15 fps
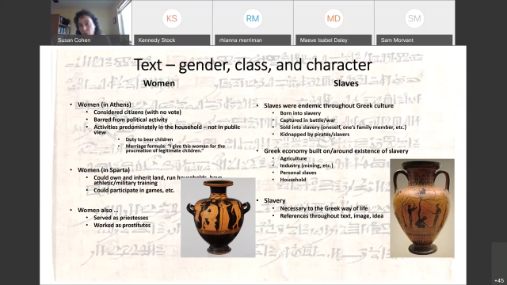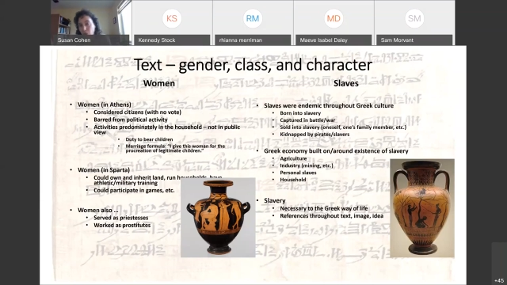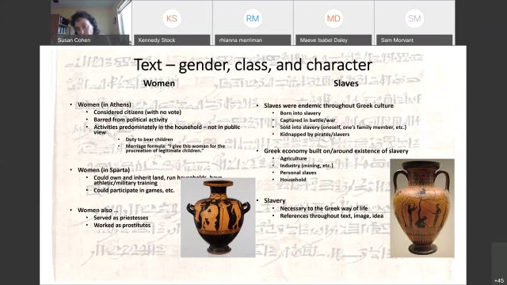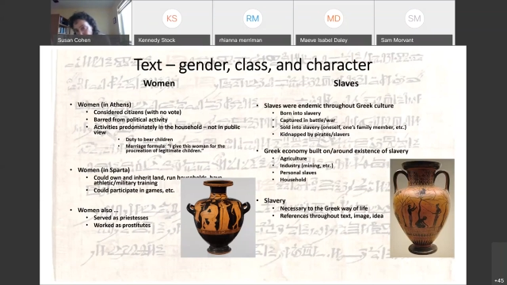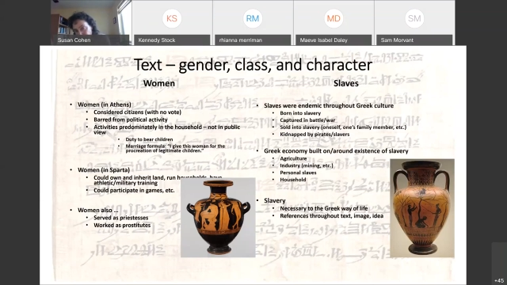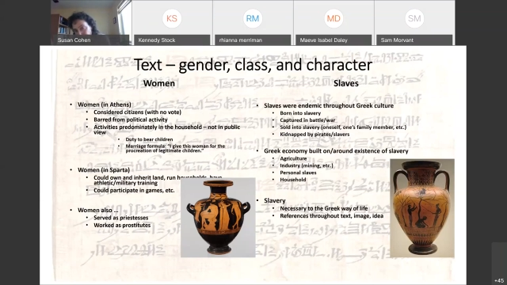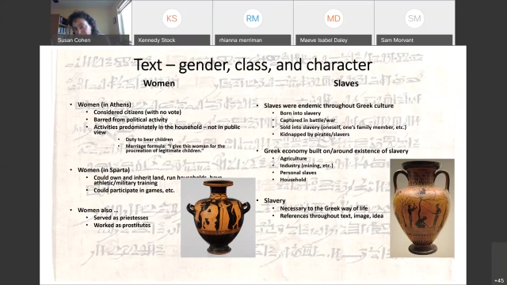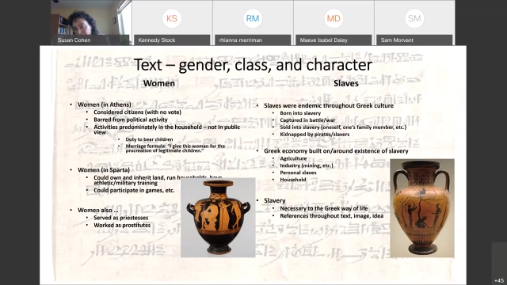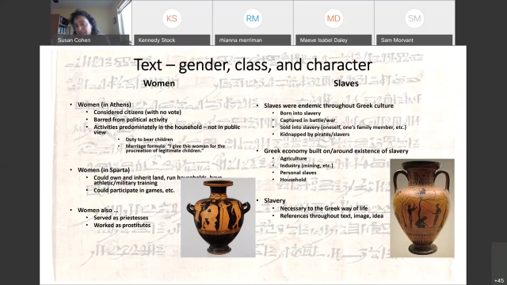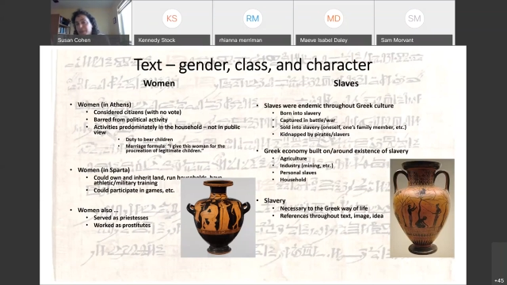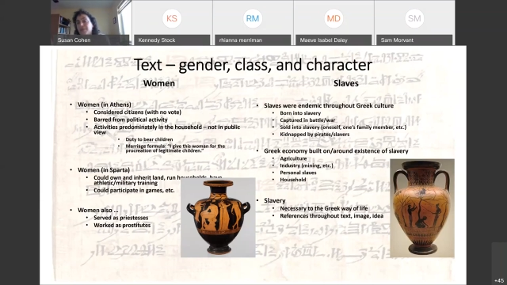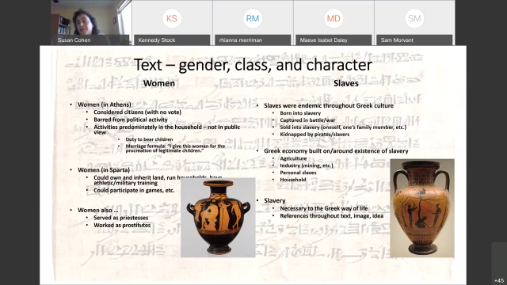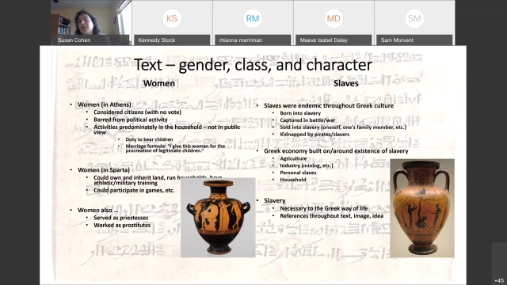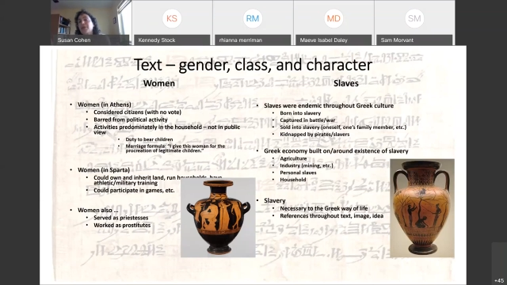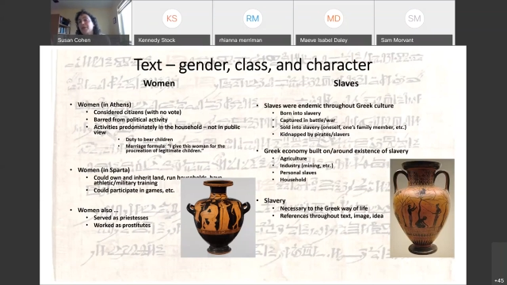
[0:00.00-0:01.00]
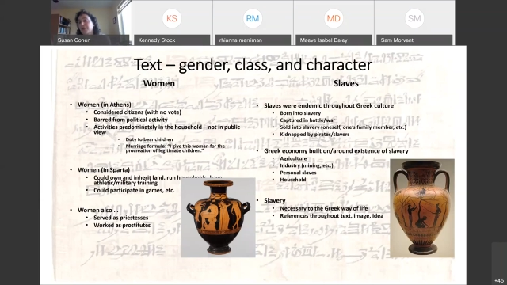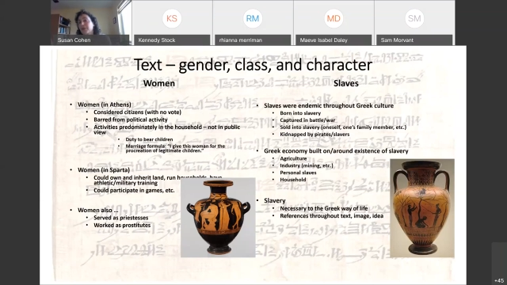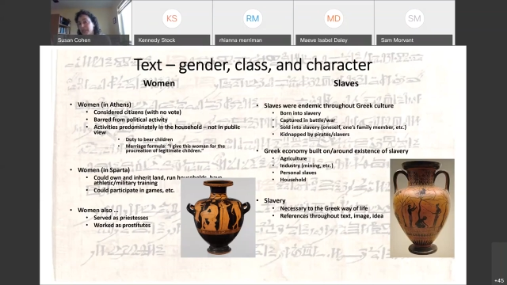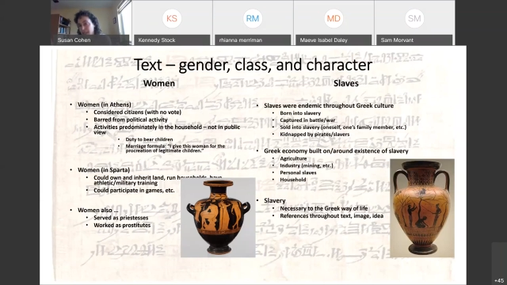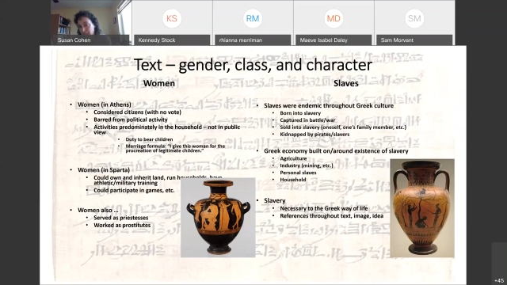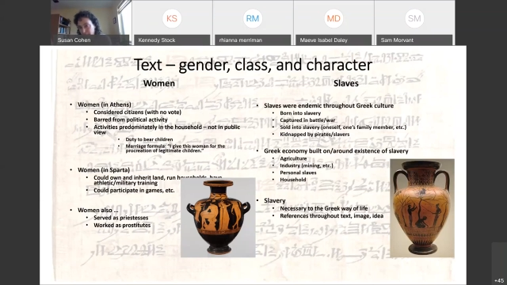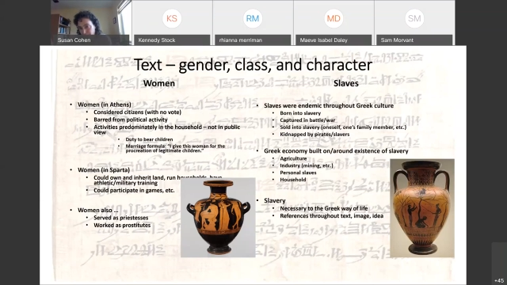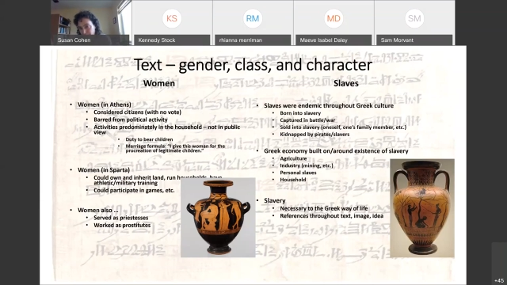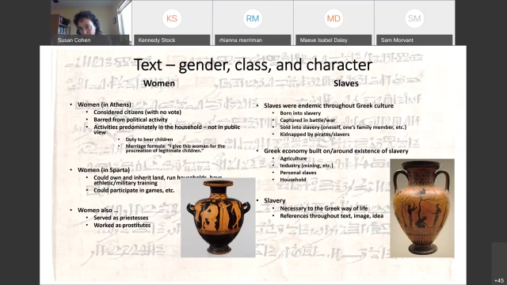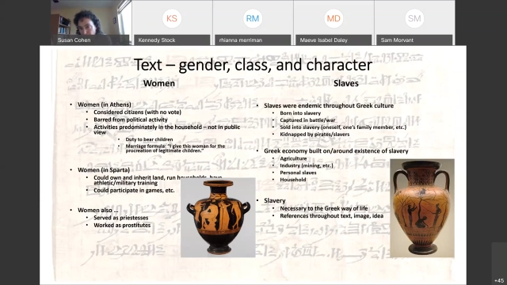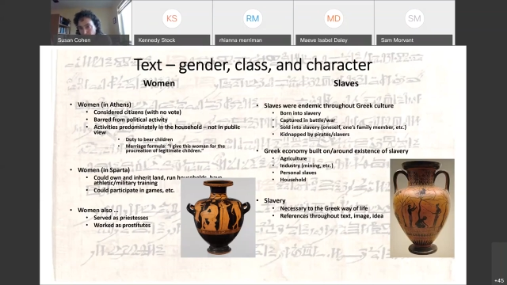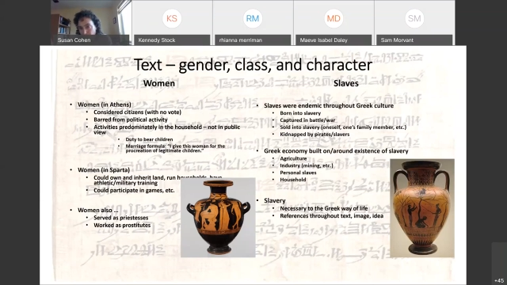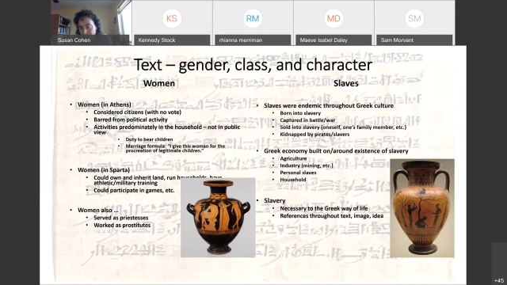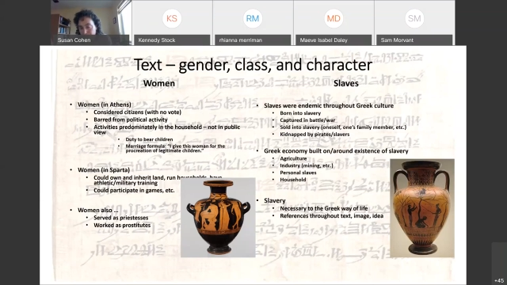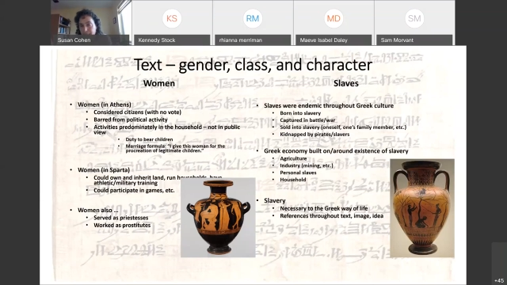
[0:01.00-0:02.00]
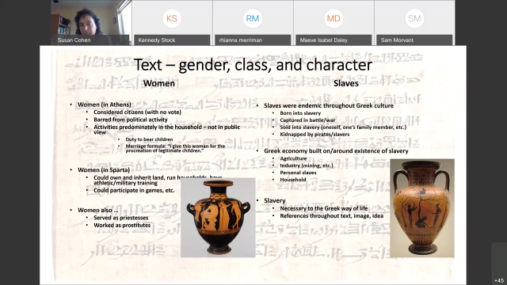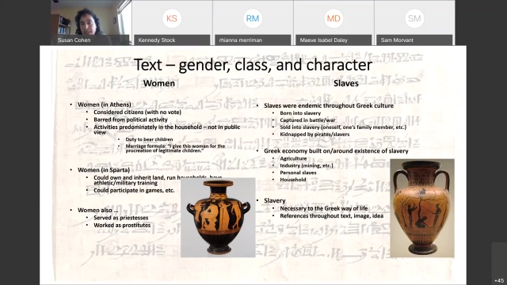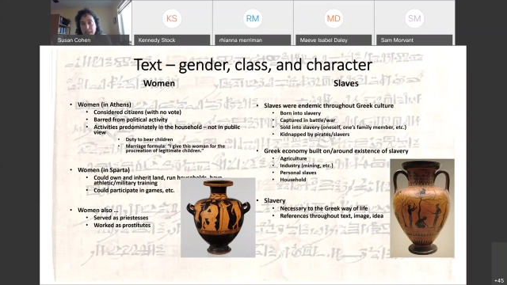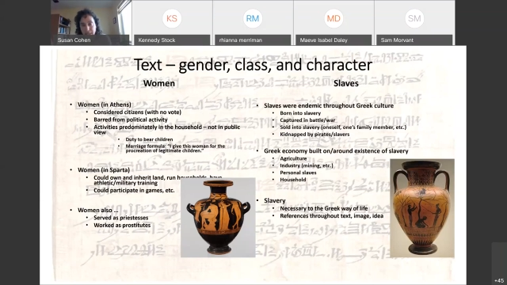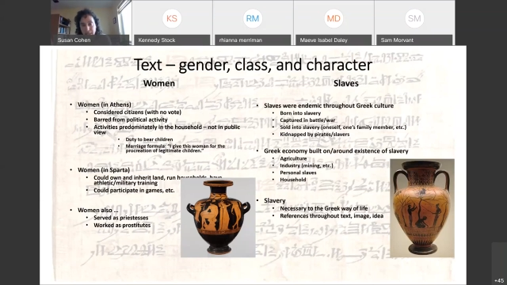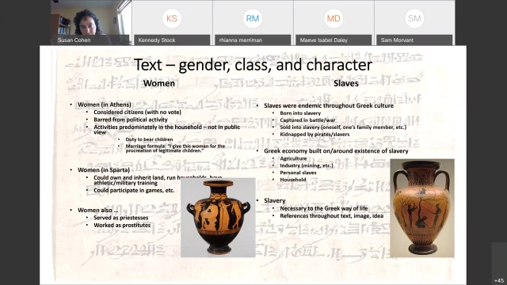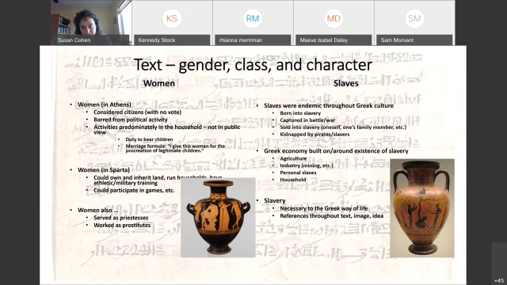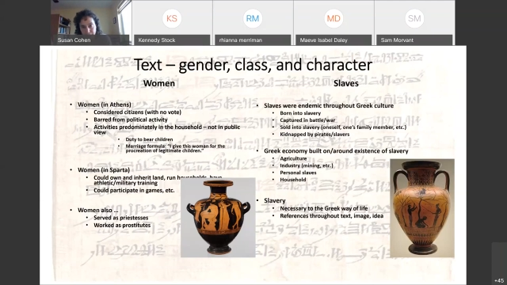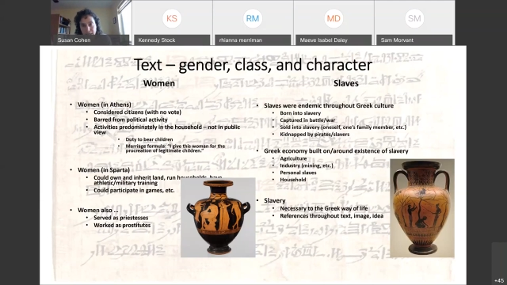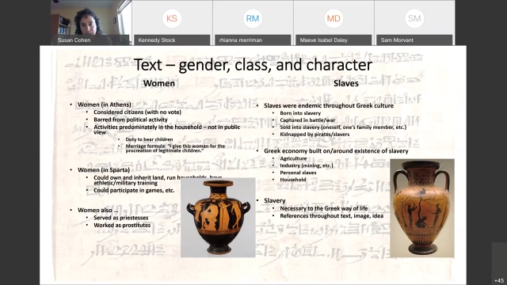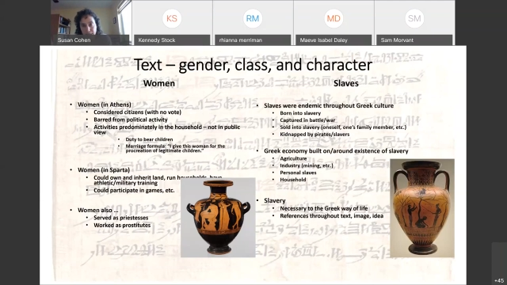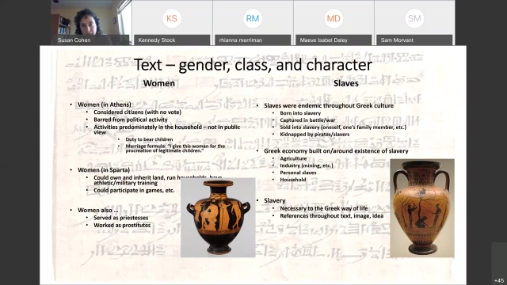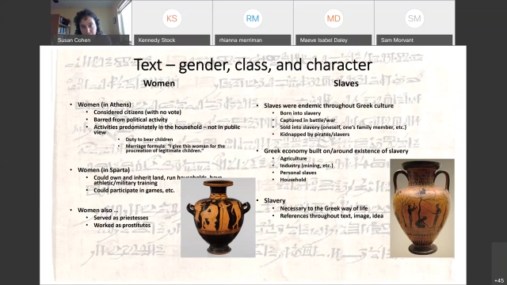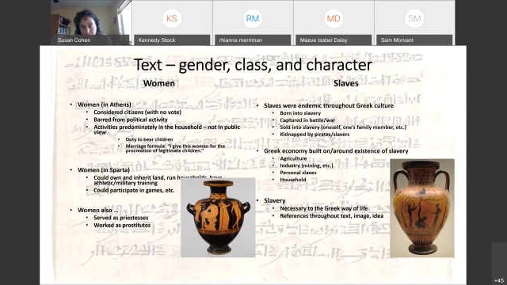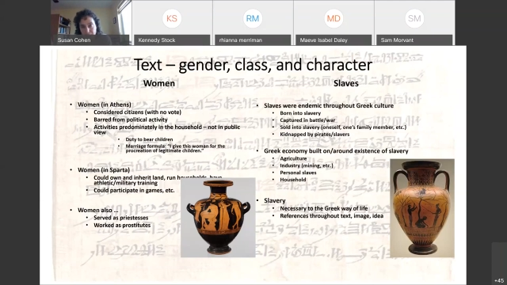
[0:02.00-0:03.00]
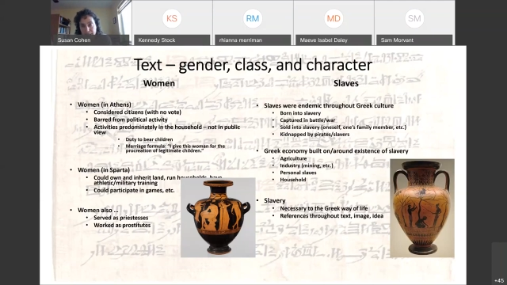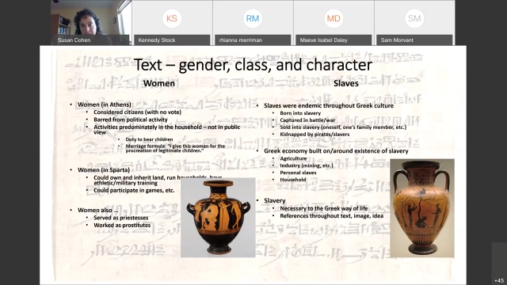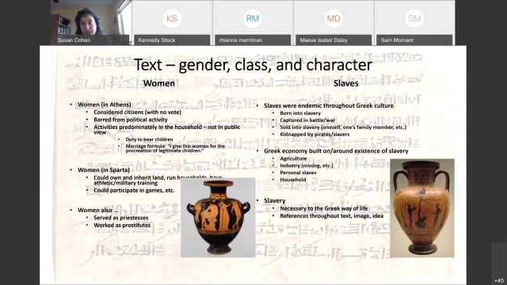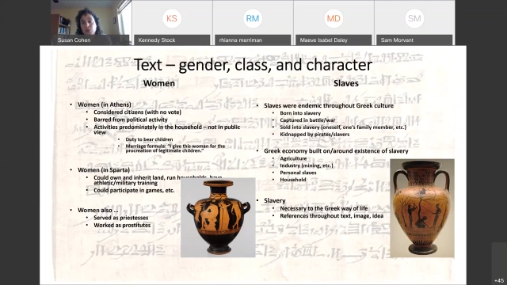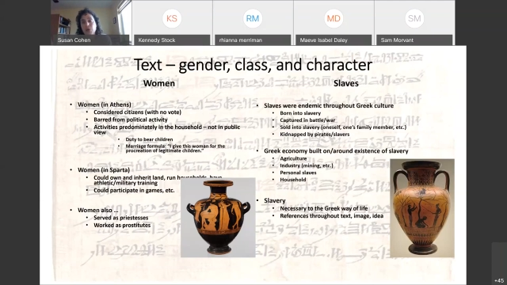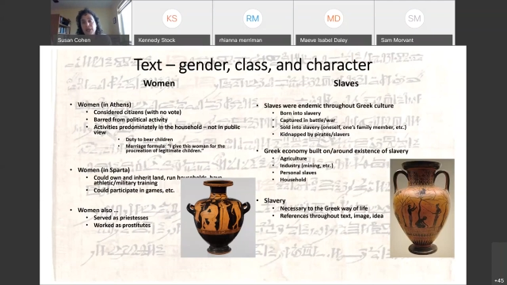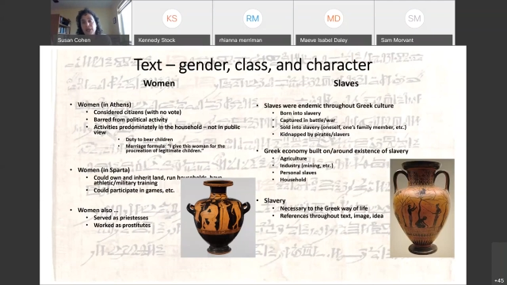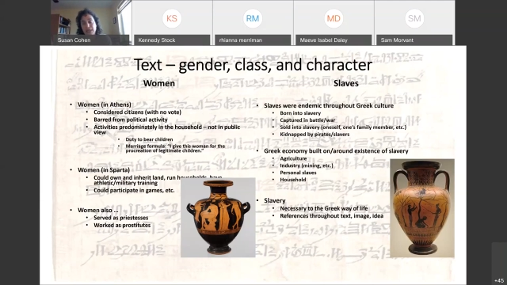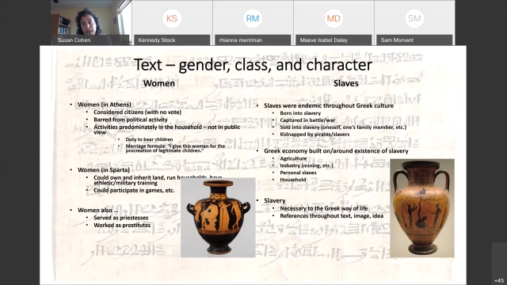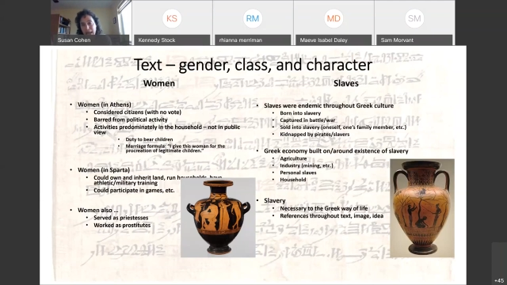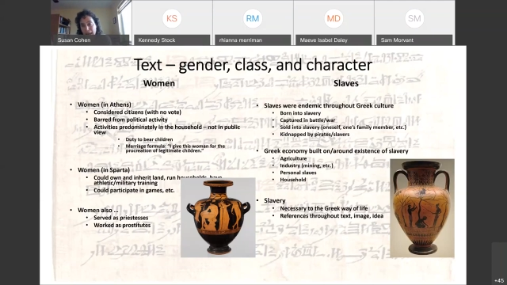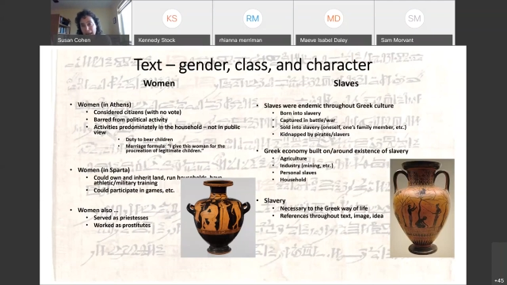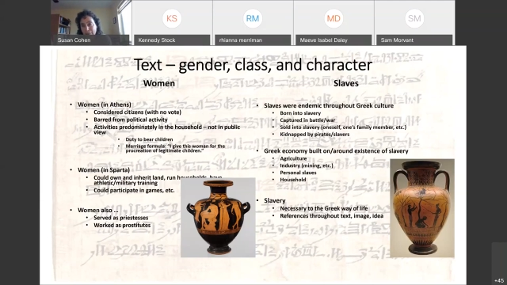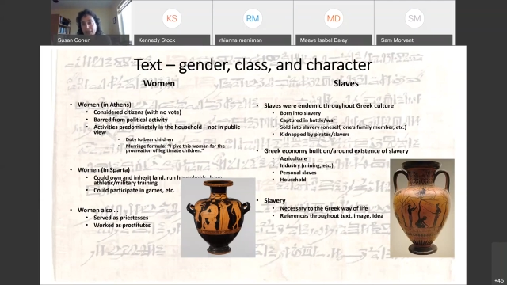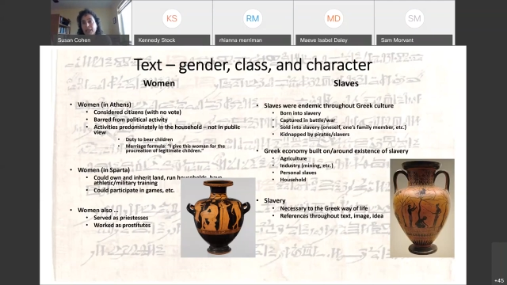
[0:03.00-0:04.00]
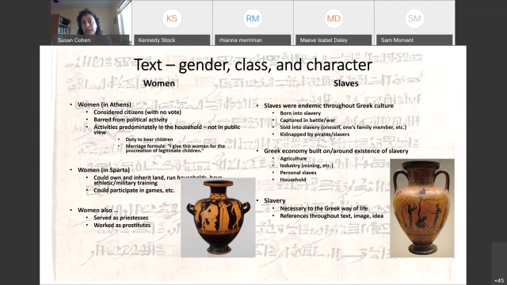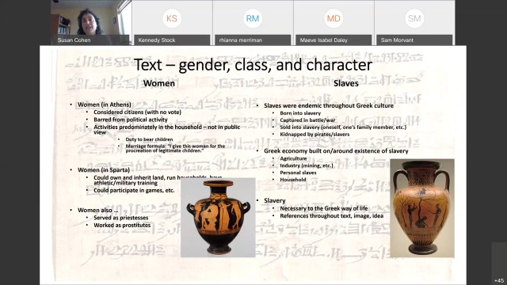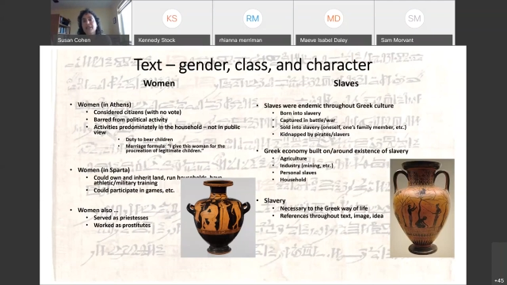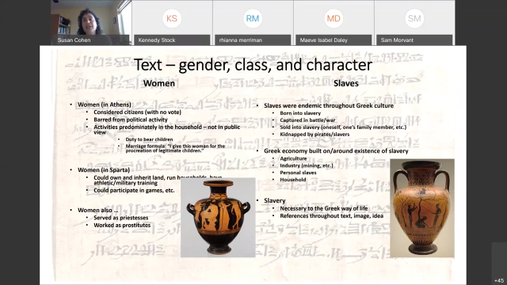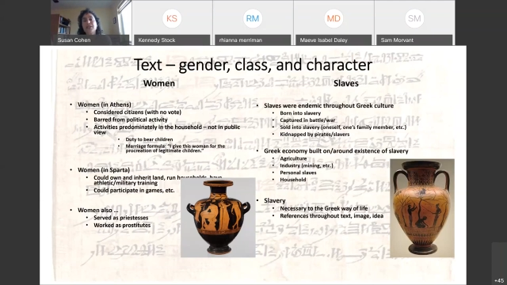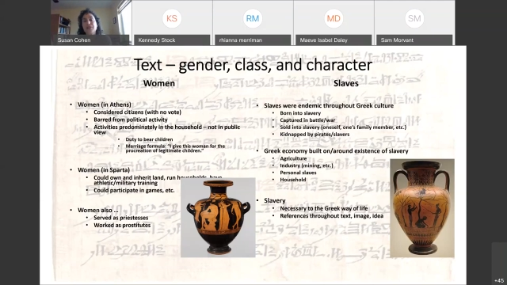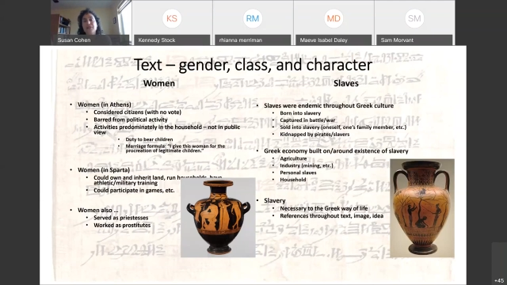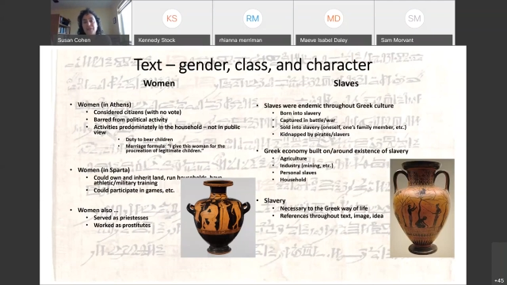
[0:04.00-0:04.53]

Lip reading: Nobody's mouth can be seen.